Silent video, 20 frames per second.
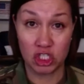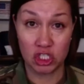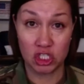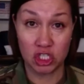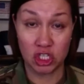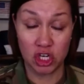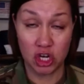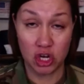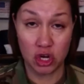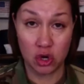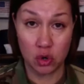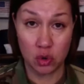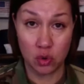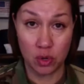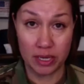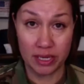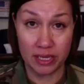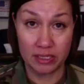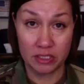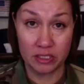
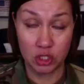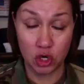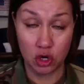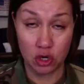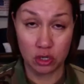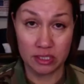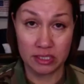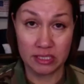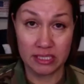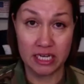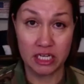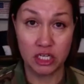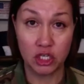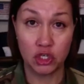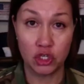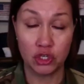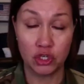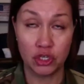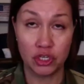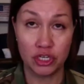as hard as I
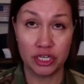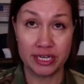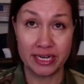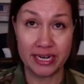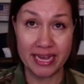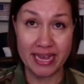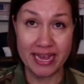could,